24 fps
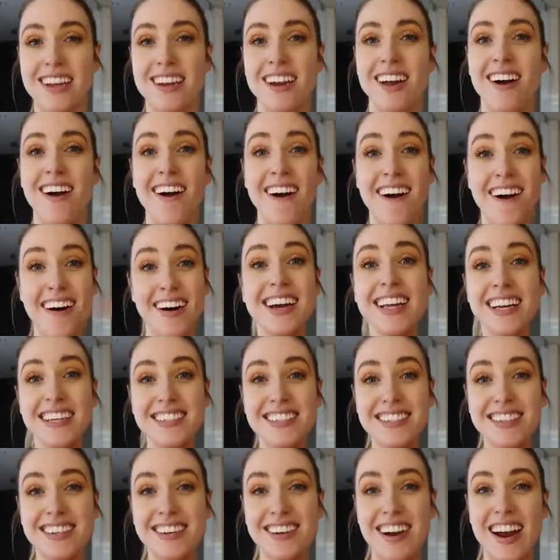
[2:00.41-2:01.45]
it on
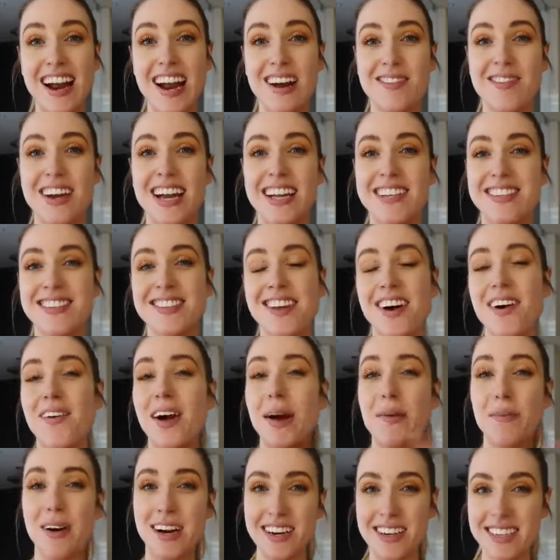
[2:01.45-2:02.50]
Instagram, and so
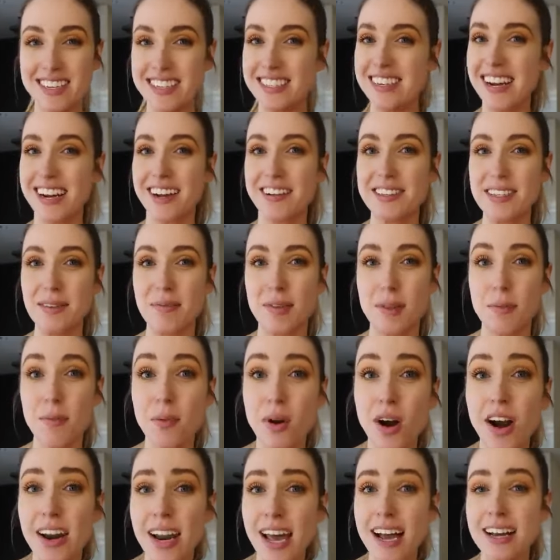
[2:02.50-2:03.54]
I wanted to check out some of the
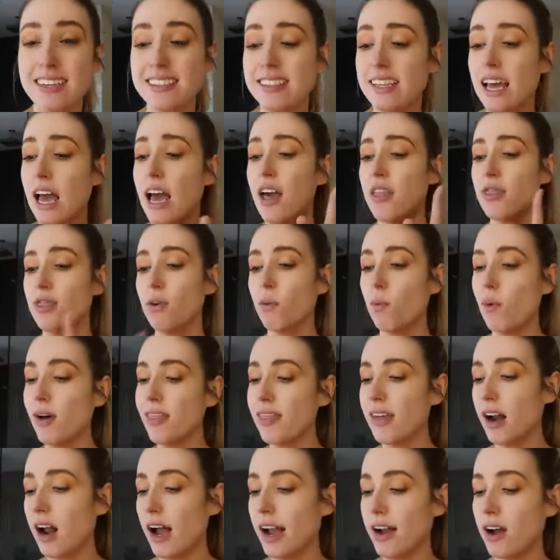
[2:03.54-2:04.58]
products. The
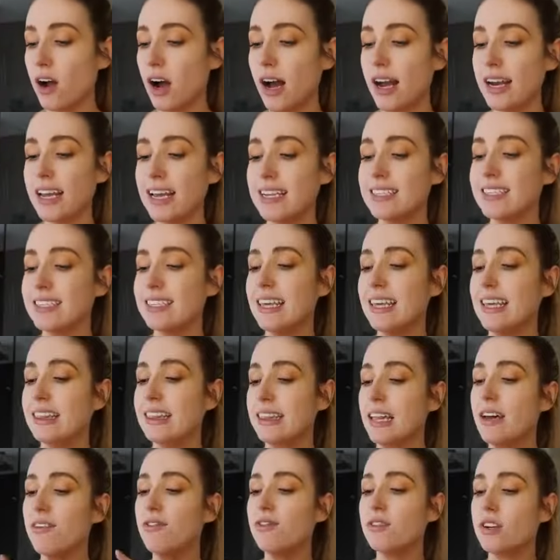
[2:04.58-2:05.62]
one that I got is the
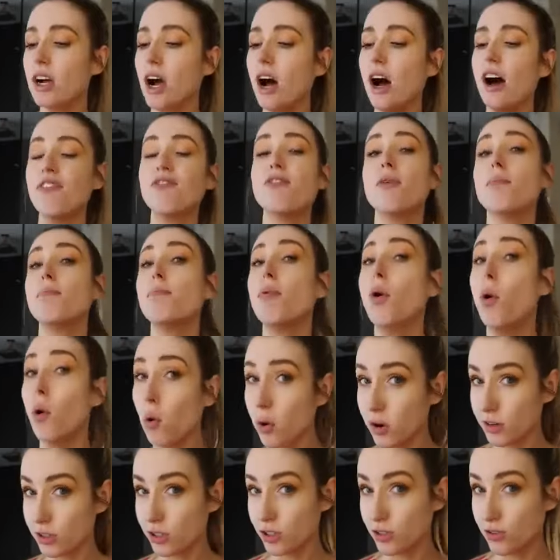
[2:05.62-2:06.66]
Lift Off
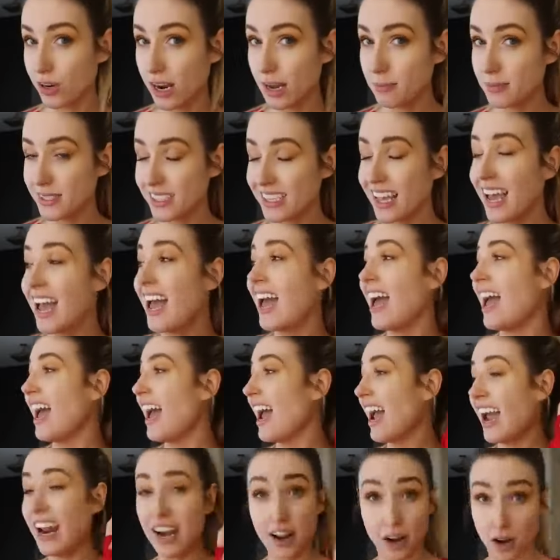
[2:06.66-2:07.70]
Pore Strips.
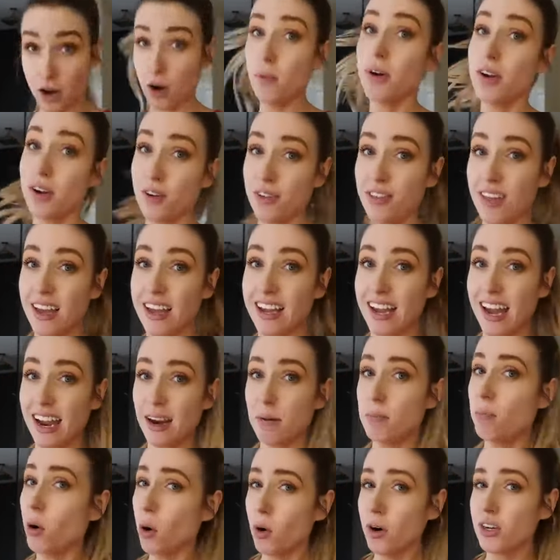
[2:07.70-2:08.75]
And I know what you're
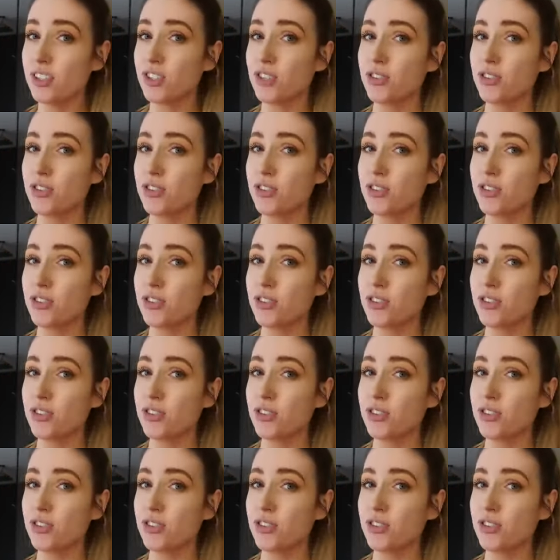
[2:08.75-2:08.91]
thinking, pore